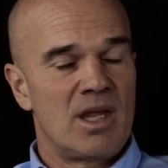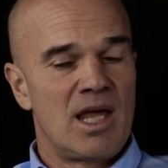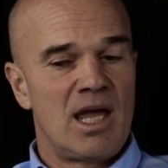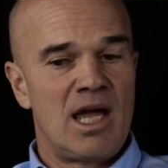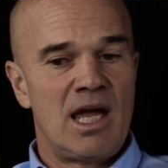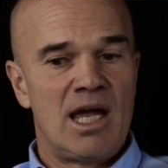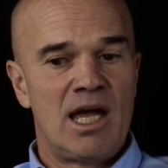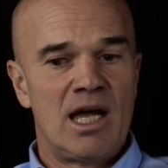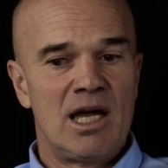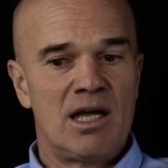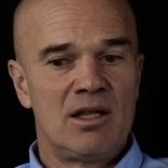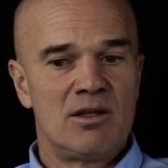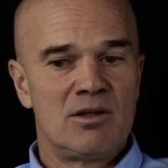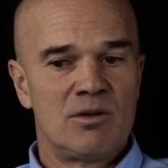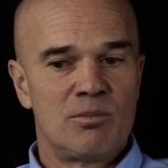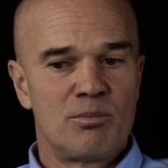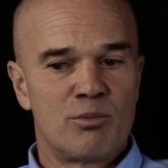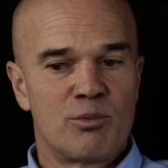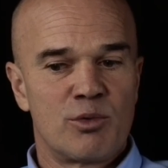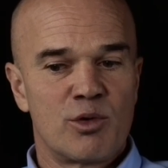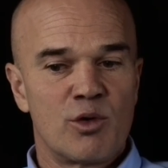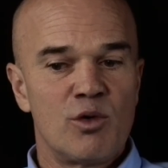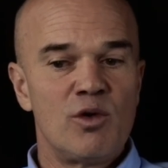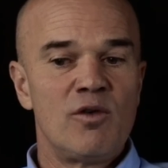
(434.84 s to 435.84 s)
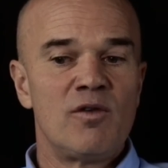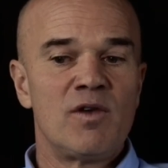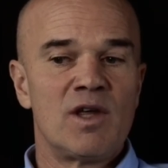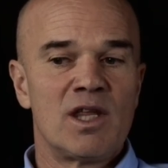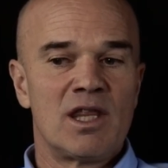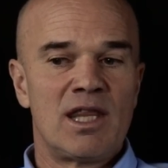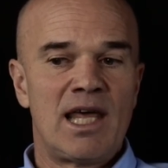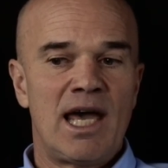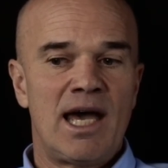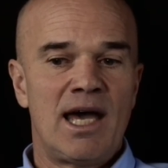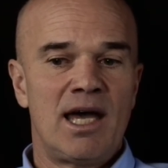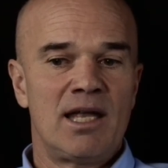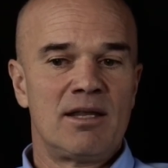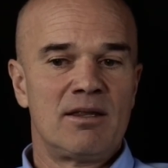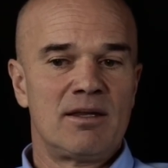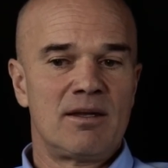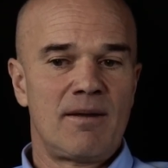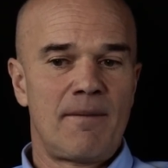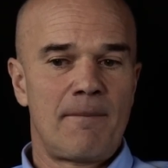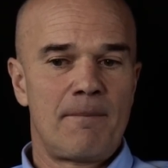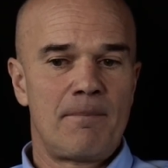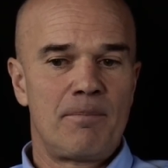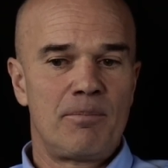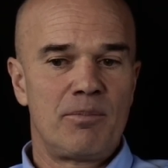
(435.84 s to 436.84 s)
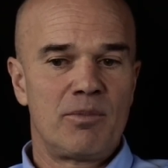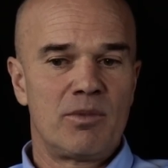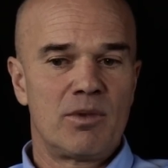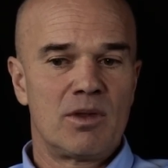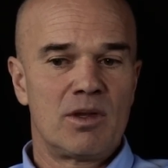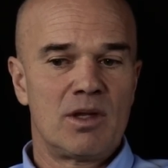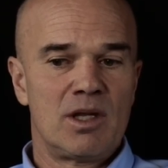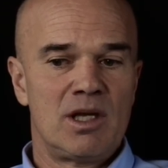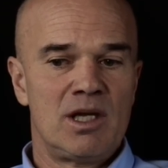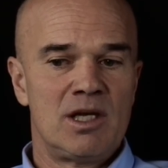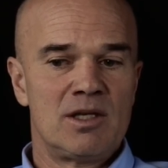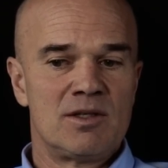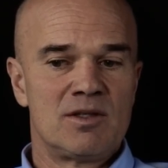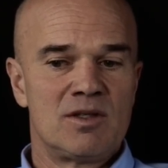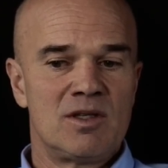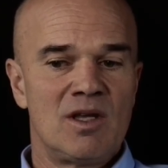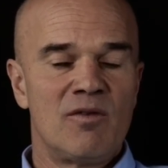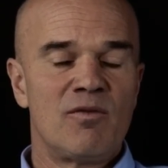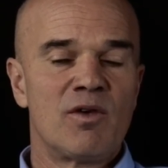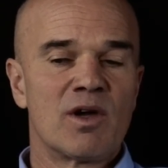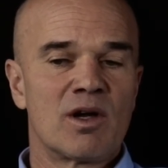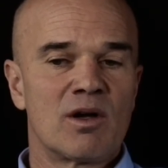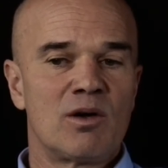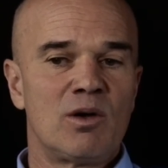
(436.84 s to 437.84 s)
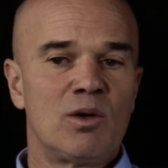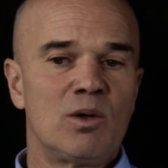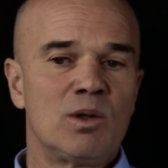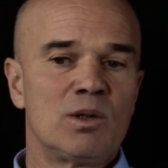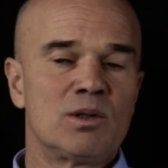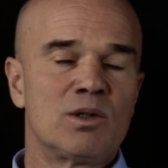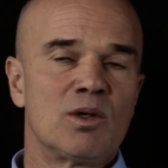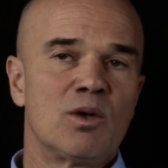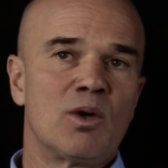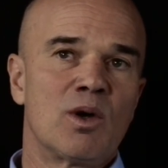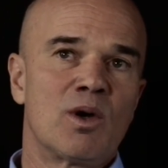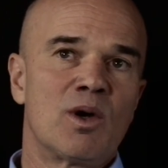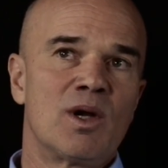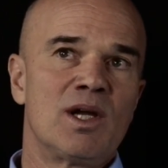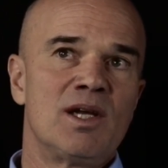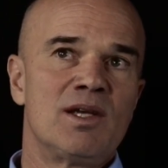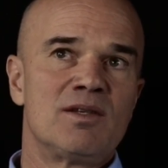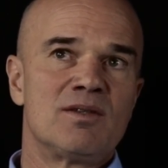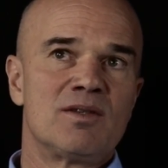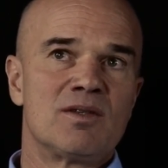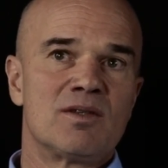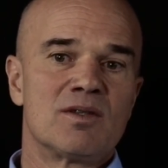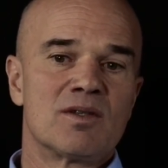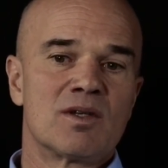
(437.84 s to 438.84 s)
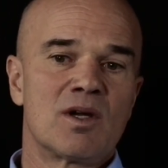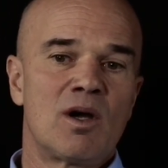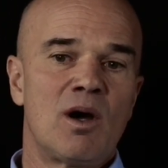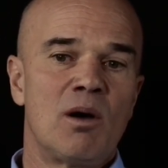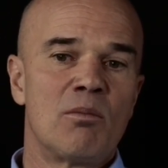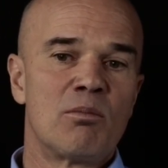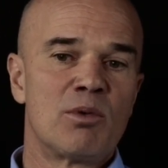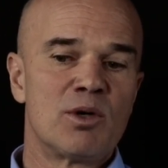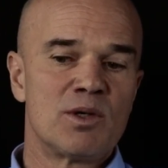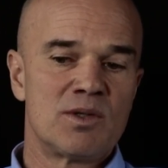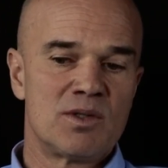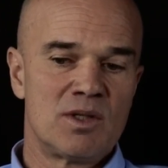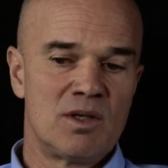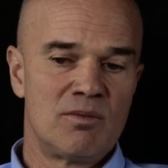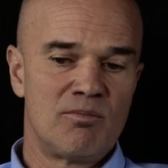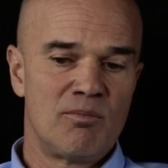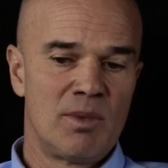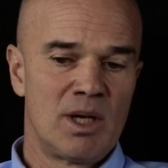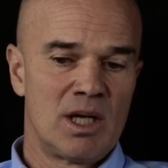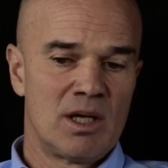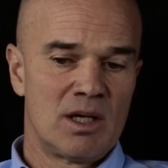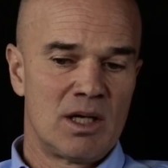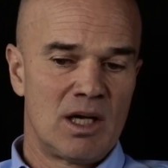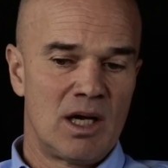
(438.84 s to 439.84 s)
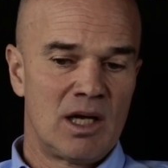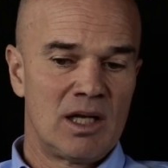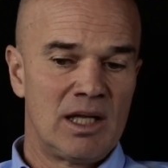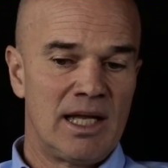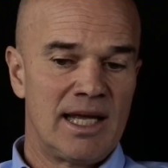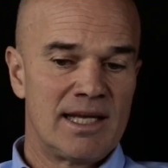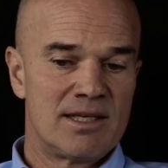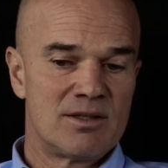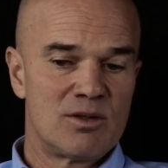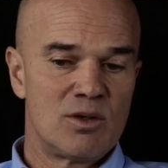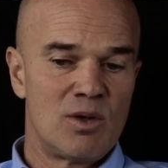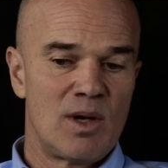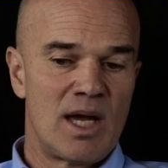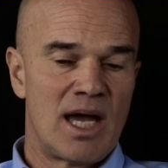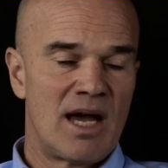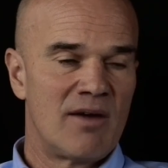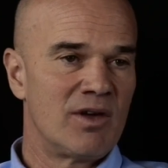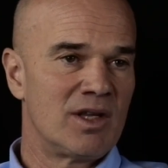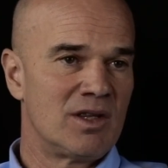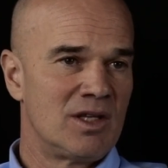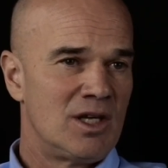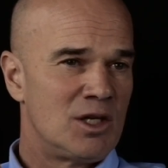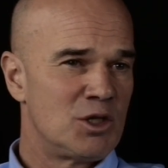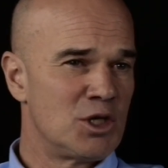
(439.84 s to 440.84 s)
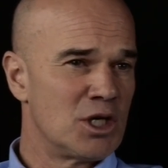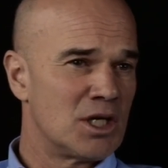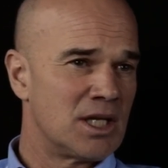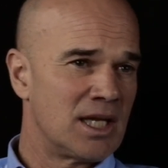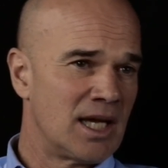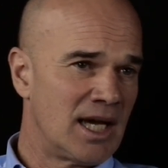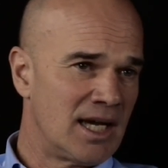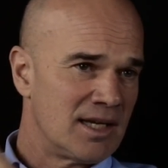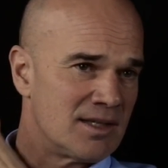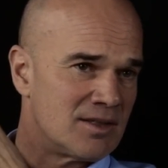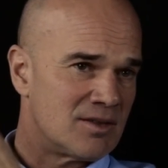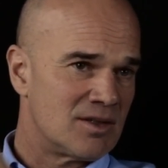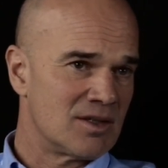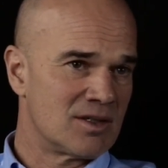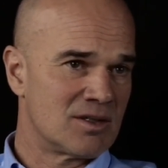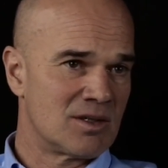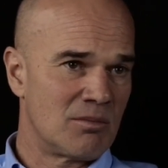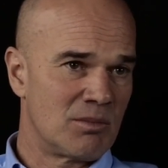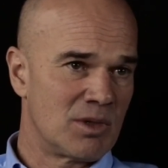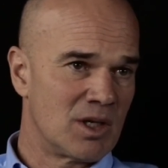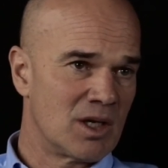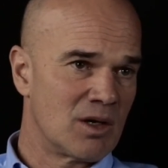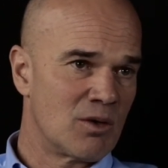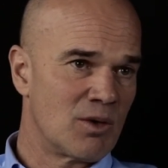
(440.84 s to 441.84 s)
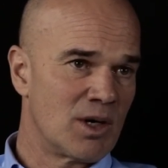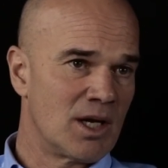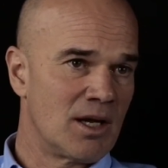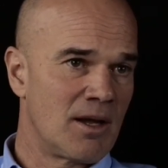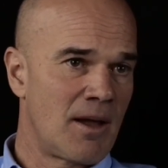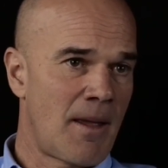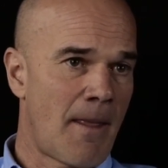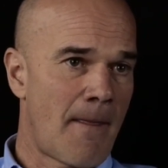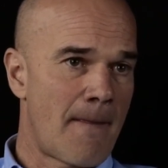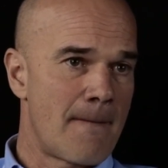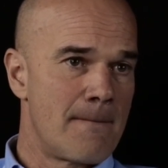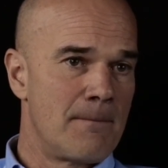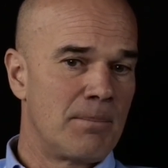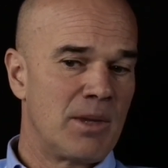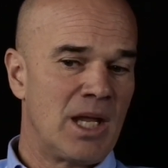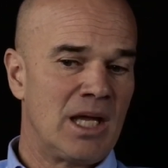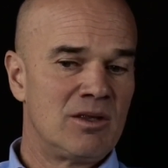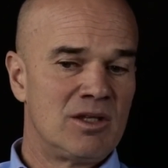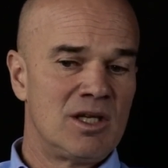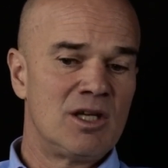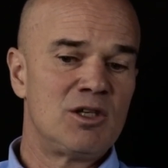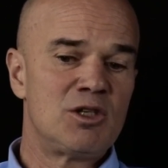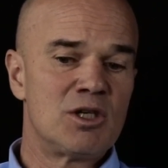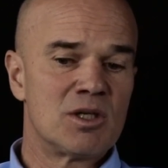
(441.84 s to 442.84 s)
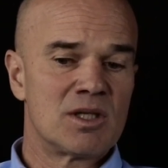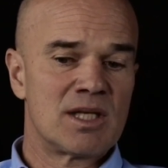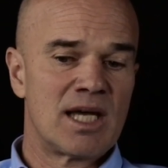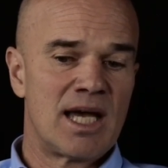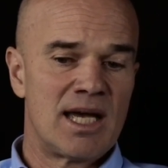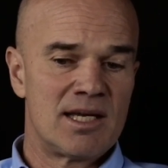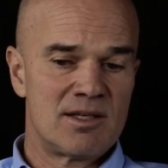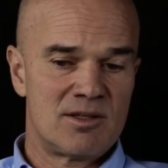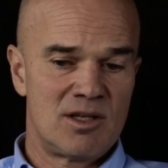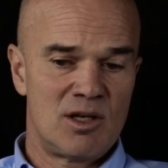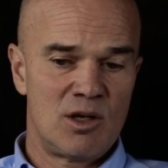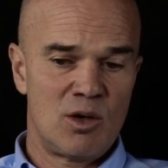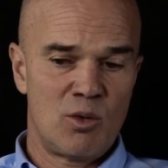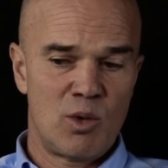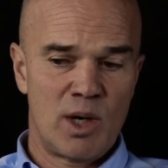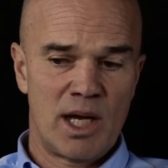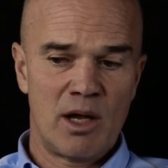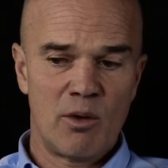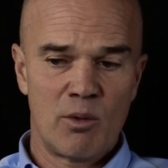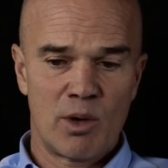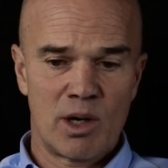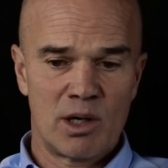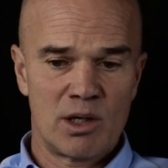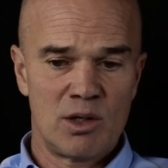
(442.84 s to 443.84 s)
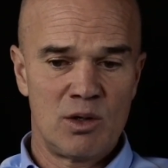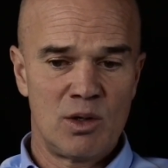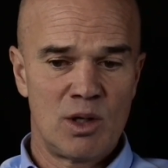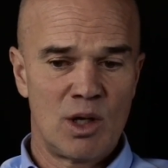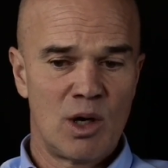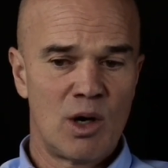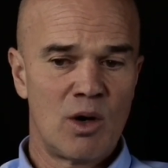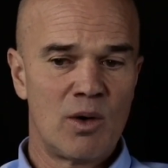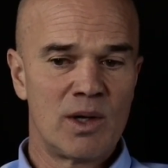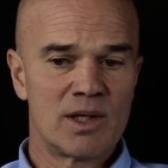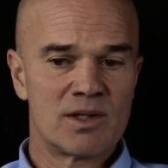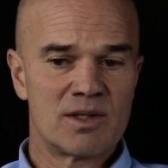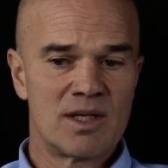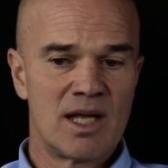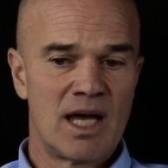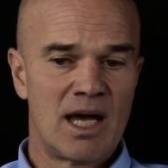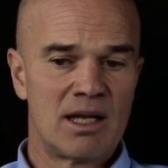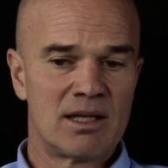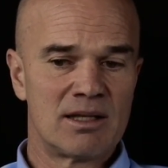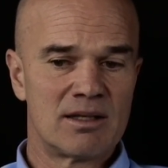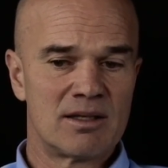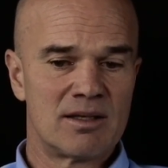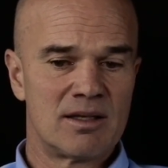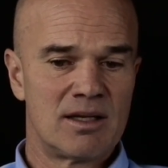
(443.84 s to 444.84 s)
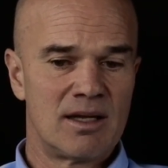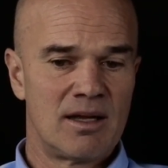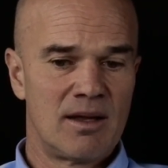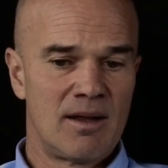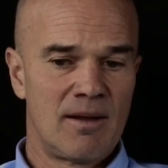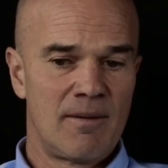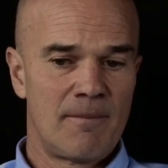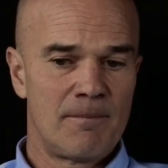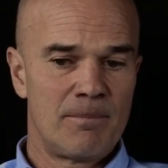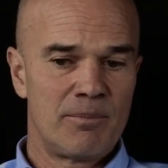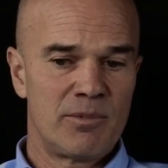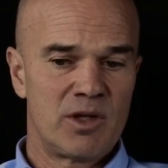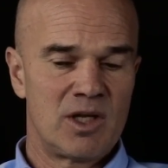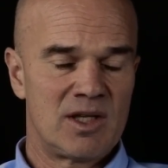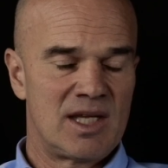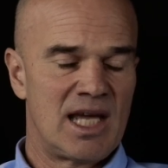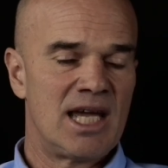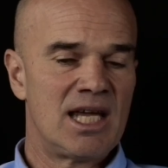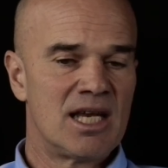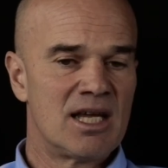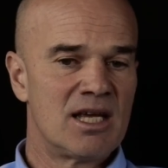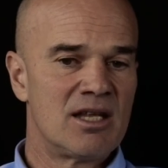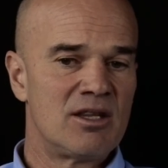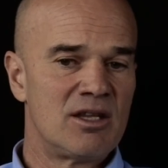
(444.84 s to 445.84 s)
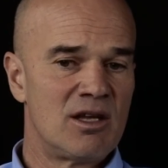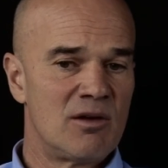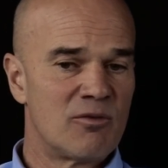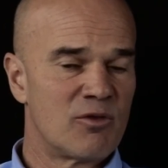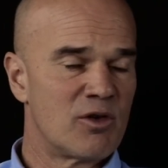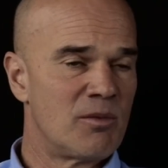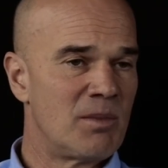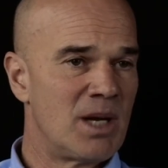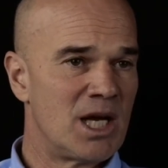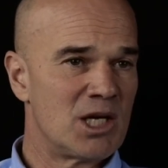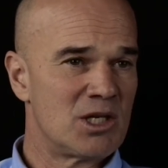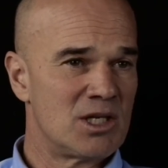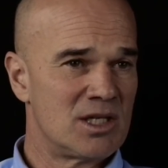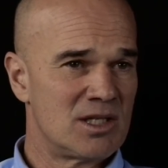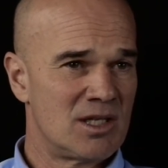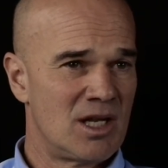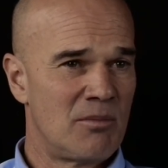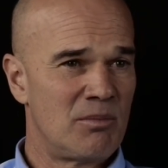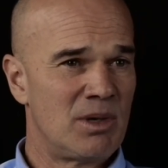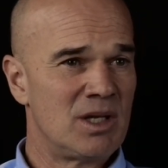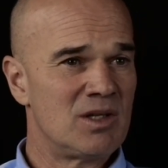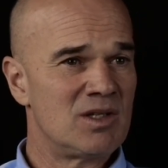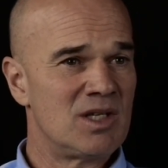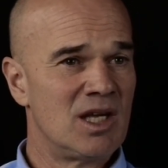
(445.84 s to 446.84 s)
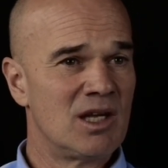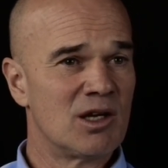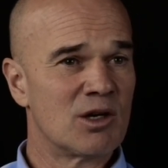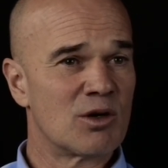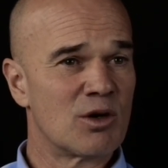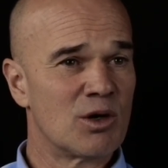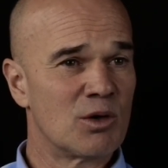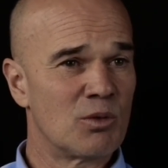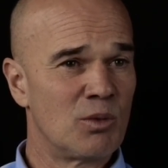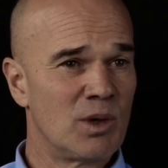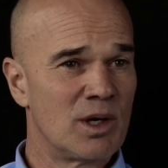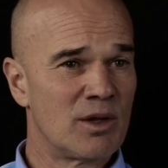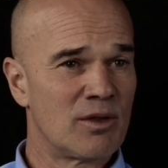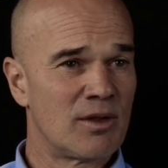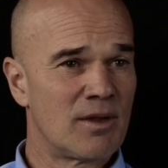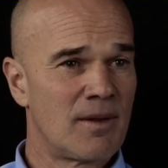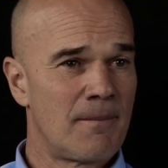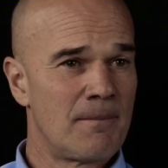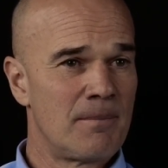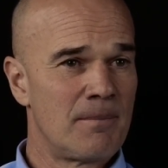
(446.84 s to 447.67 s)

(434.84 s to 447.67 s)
And proving that is difficult or is cumbersome unless you have it digitized to some degree. And digitized in a way where you know it's not, the data and the information has not been tinkered with.